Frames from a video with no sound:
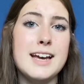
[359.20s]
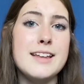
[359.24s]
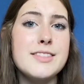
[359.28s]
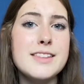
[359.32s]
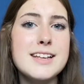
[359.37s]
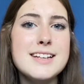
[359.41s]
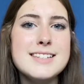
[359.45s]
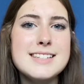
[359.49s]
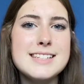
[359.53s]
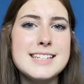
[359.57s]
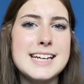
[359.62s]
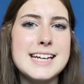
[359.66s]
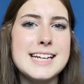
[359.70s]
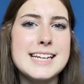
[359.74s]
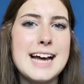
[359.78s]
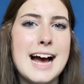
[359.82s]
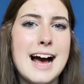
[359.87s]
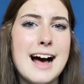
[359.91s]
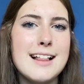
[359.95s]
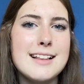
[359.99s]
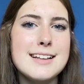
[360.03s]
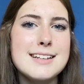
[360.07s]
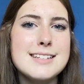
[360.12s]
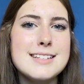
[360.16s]
this scene,
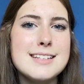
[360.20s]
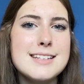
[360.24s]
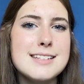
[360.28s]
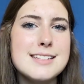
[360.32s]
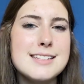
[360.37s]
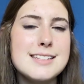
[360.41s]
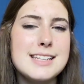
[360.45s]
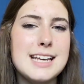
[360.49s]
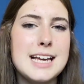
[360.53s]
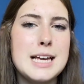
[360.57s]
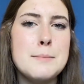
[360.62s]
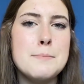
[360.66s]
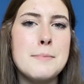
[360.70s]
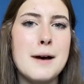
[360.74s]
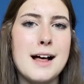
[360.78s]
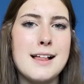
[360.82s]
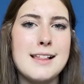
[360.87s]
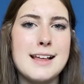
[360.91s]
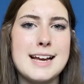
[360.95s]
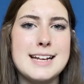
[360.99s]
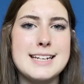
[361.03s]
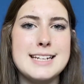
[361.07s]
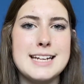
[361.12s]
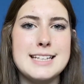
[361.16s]
Alice is seen
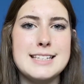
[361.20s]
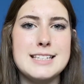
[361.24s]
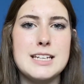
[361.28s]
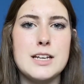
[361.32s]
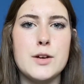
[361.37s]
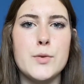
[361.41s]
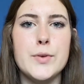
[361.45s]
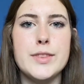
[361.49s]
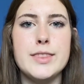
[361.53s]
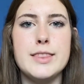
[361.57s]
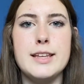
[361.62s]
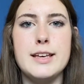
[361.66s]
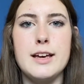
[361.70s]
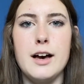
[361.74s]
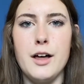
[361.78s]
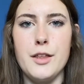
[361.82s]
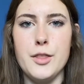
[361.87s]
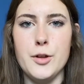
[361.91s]
ballet dancing with the other